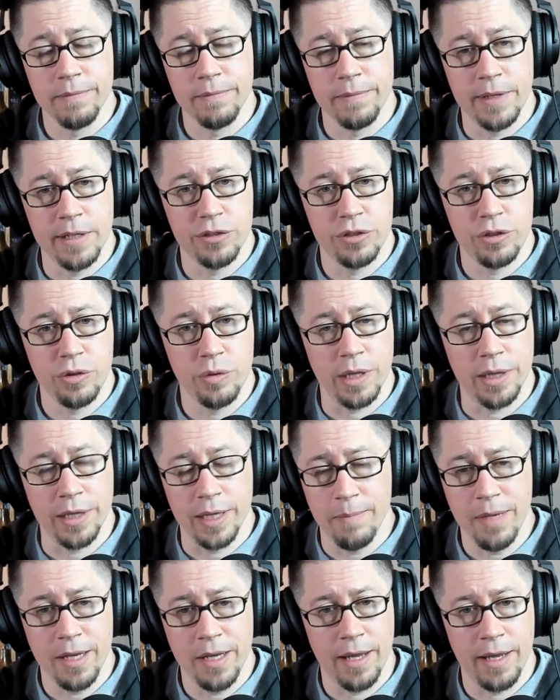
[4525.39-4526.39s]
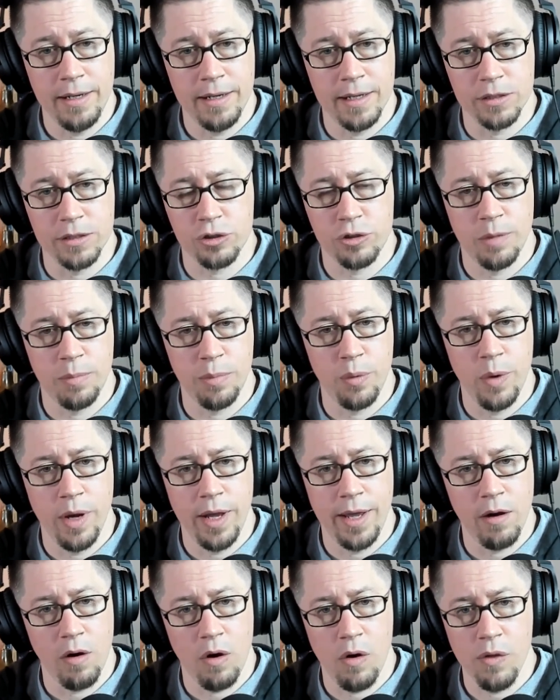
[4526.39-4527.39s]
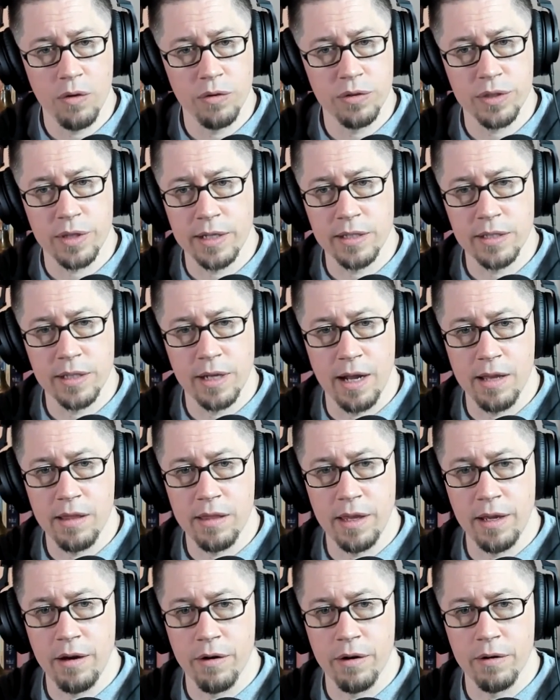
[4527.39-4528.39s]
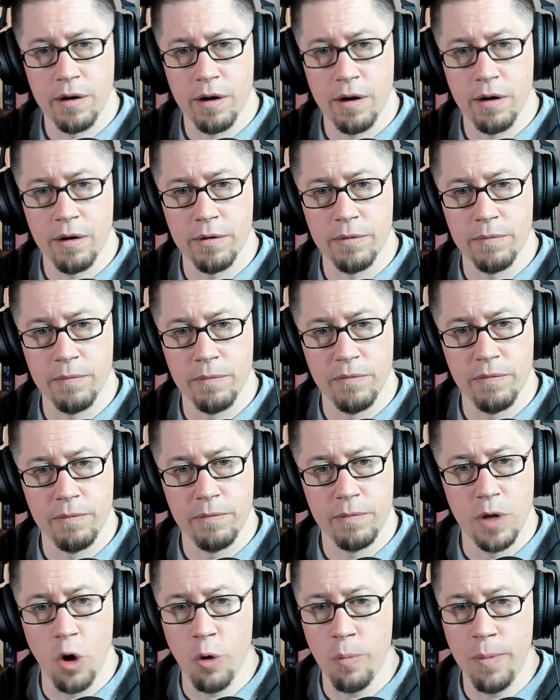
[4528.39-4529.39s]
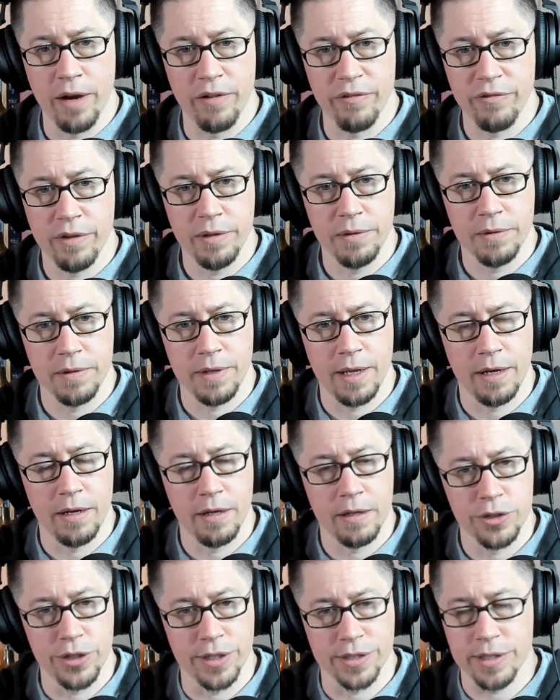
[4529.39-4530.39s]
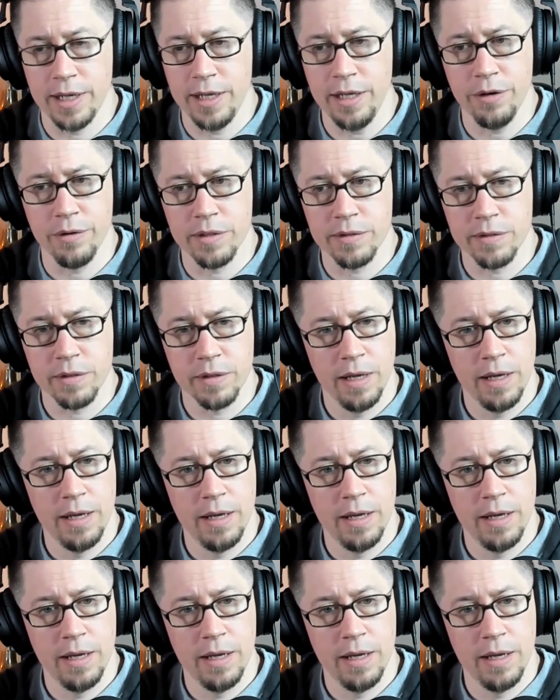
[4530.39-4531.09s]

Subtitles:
is to eliminate and strip away all those things that I think are no benefit and just a hindrance.